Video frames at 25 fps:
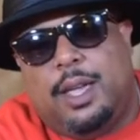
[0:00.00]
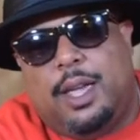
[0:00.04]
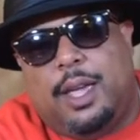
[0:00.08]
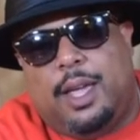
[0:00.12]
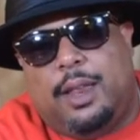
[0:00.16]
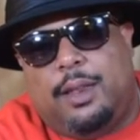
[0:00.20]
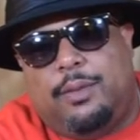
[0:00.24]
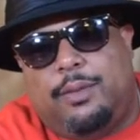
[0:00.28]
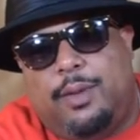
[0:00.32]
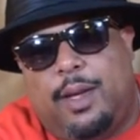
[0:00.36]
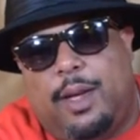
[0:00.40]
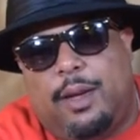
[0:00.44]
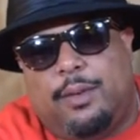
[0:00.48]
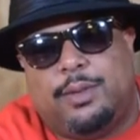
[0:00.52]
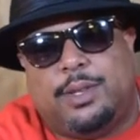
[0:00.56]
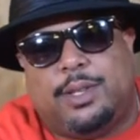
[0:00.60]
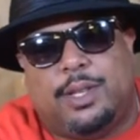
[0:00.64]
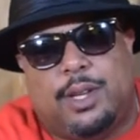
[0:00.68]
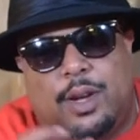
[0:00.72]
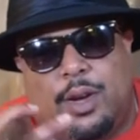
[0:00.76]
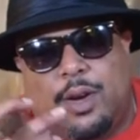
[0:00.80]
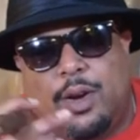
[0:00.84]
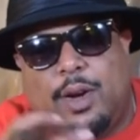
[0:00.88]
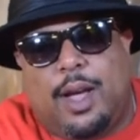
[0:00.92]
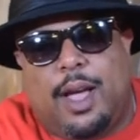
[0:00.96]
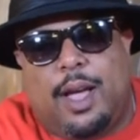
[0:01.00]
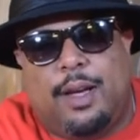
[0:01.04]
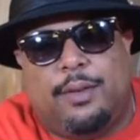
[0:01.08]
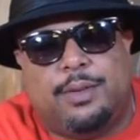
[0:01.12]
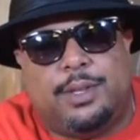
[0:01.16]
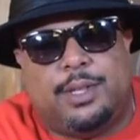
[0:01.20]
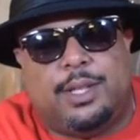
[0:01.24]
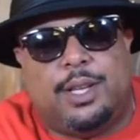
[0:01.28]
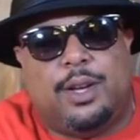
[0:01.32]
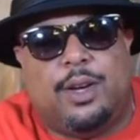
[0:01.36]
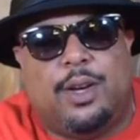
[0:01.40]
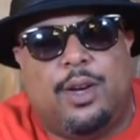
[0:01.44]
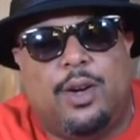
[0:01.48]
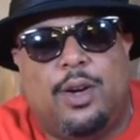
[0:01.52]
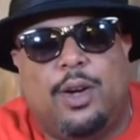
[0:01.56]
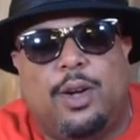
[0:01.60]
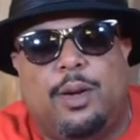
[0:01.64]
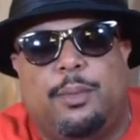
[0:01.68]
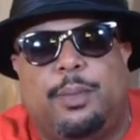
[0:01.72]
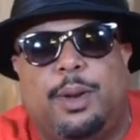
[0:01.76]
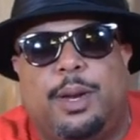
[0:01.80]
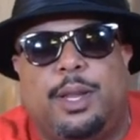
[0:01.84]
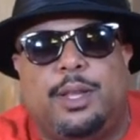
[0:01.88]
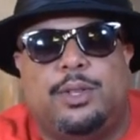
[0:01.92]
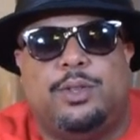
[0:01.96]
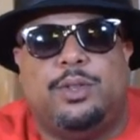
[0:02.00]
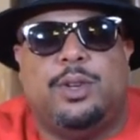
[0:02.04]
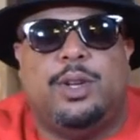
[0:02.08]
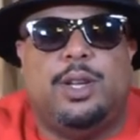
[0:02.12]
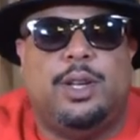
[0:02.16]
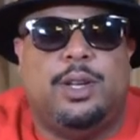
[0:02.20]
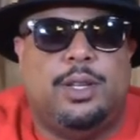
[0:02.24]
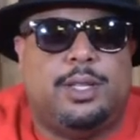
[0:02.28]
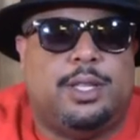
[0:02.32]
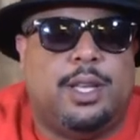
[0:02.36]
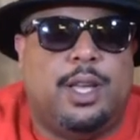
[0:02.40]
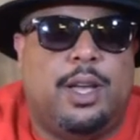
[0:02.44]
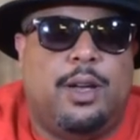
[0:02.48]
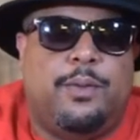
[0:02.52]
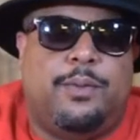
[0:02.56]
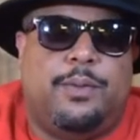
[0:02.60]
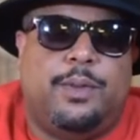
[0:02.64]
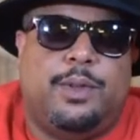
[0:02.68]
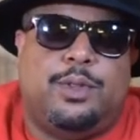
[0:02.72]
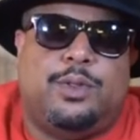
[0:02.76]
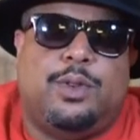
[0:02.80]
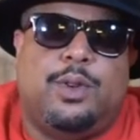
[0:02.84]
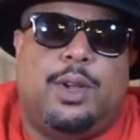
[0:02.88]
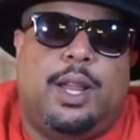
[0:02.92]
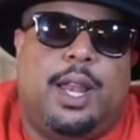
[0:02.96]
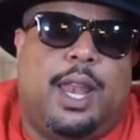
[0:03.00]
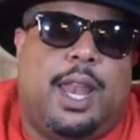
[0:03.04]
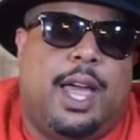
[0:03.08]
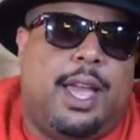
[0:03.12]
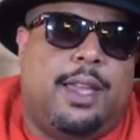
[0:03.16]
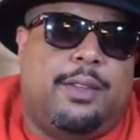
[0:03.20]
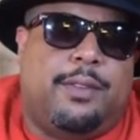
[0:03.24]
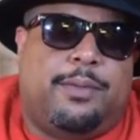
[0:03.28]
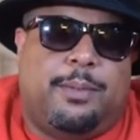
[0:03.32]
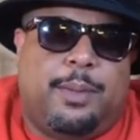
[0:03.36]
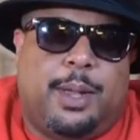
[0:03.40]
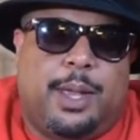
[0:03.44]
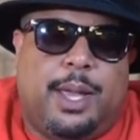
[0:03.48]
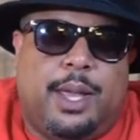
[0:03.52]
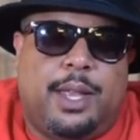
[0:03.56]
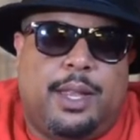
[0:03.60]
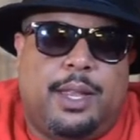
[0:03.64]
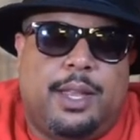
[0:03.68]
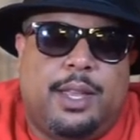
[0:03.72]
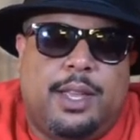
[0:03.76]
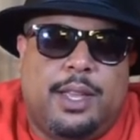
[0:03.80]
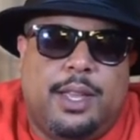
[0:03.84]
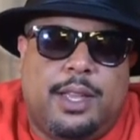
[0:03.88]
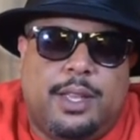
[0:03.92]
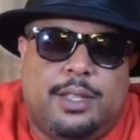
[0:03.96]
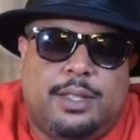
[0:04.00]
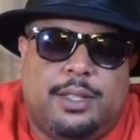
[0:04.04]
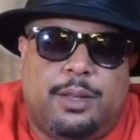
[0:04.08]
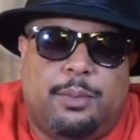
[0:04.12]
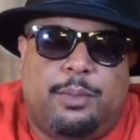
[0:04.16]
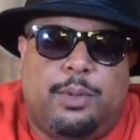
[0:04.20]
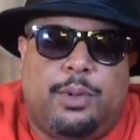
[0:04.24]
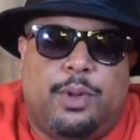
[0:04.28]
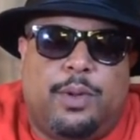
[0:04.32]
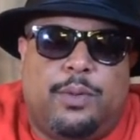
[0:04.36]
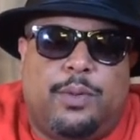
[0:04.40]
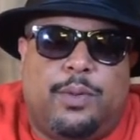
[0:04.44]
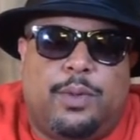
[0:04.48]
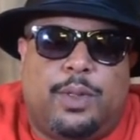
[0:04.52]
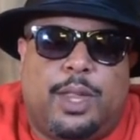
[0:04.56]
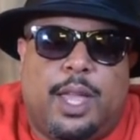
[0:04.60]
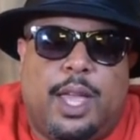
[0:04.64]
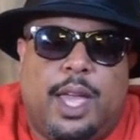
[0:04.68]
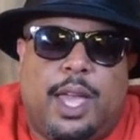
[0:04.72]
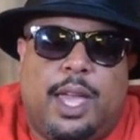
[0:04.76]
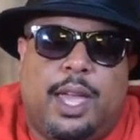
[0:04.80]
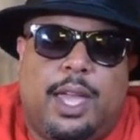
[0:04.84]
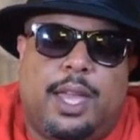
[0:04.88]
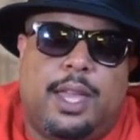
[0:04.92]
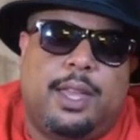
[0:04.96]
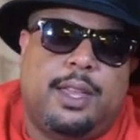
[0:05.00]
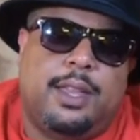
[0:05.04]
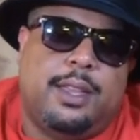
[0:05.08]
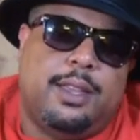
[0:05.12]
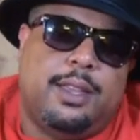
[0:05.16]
If you have a cigar, have a cigar. But enjoy yourself. Enjoy life, man. It's a beautiful thing.